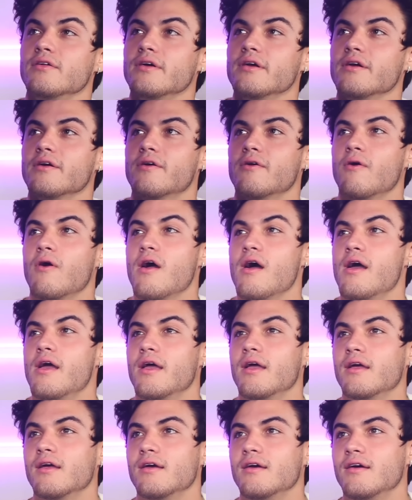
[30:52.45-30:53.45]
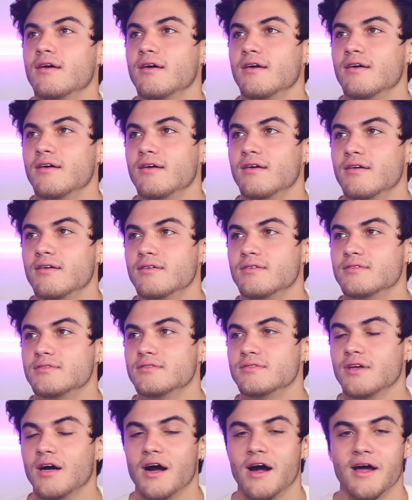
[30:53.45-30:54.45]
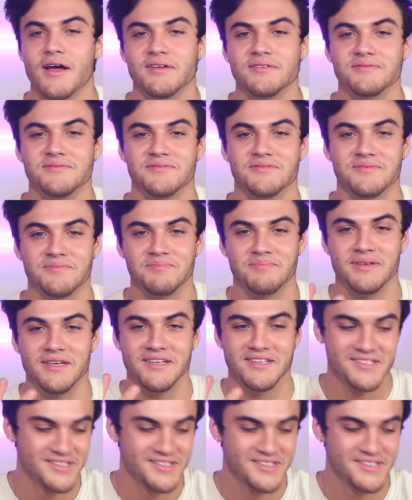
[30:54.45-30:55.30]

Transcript: No, you're crying. No, I'm getting you back, bro. That's all right.